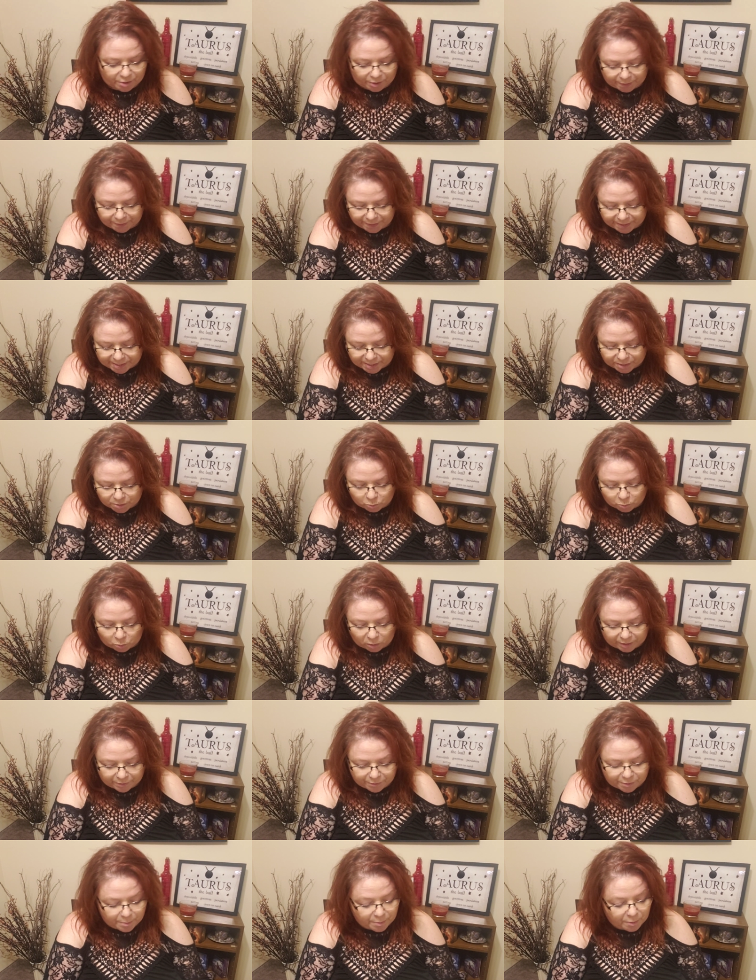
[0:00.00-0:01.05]
and this is one
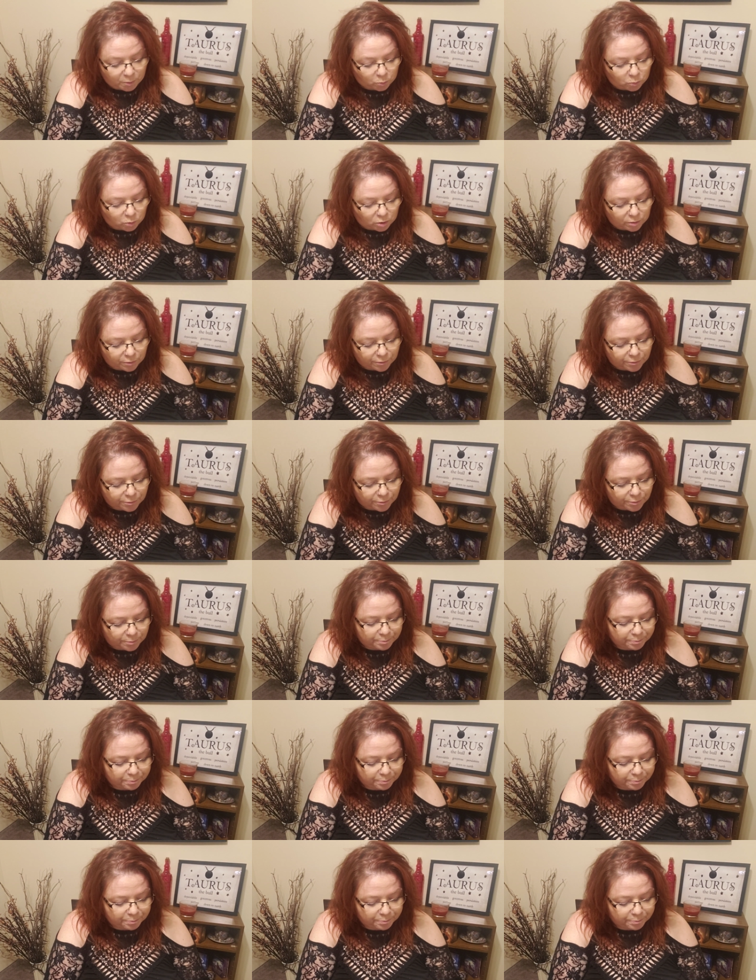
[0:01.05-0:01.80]
of them, the wolf.